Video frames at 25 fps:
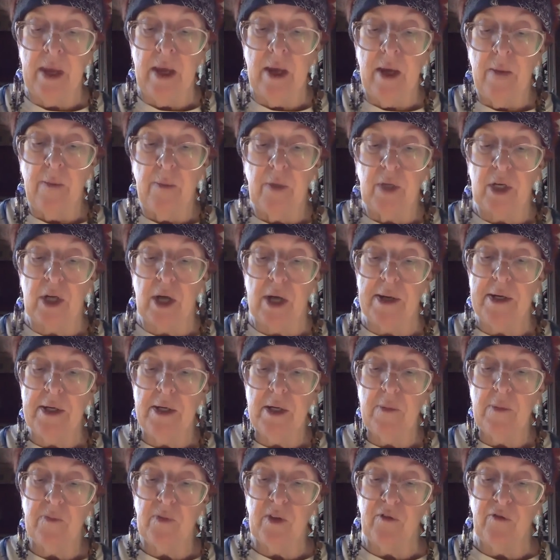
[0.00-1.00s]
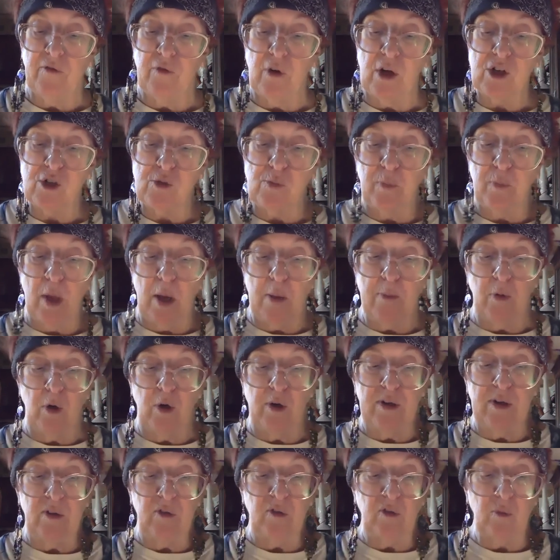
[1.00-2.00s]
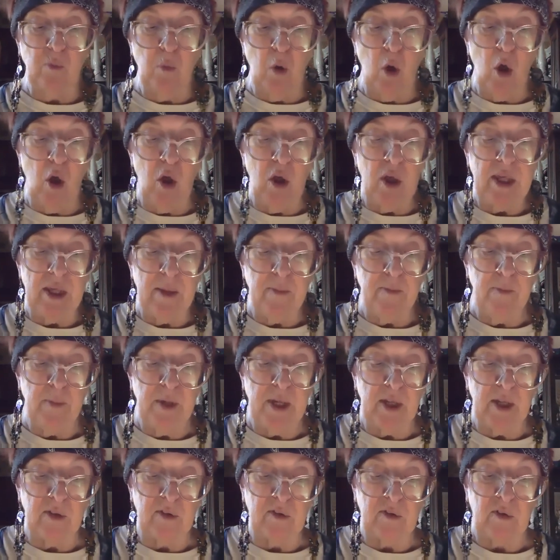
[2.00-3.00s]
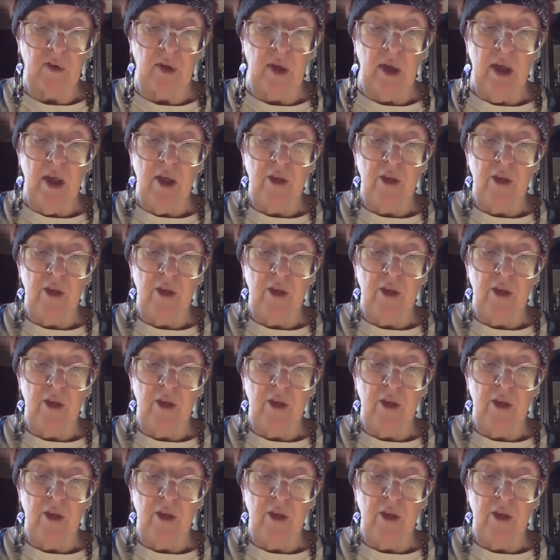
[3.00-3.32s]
but cutting up the fresh blubber in small bits,